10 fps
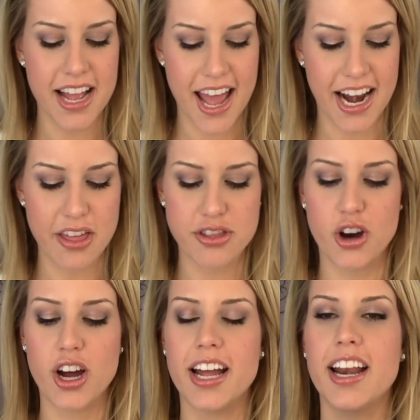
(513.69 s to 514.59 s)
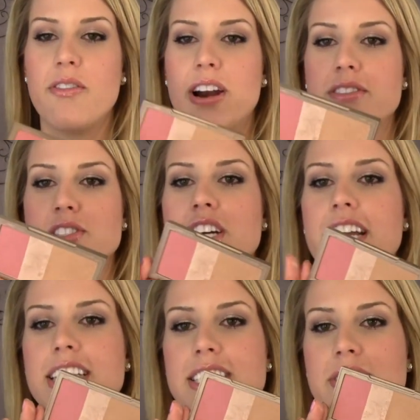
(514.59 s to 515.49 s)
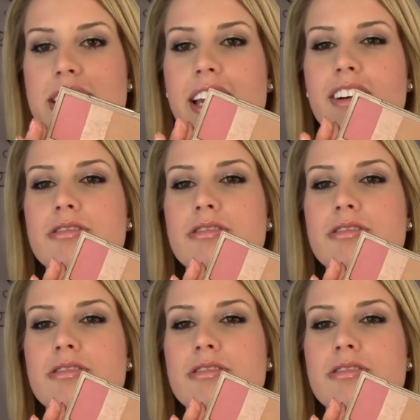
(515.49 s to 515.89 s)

and I thought when I was looking at this, I was thinking,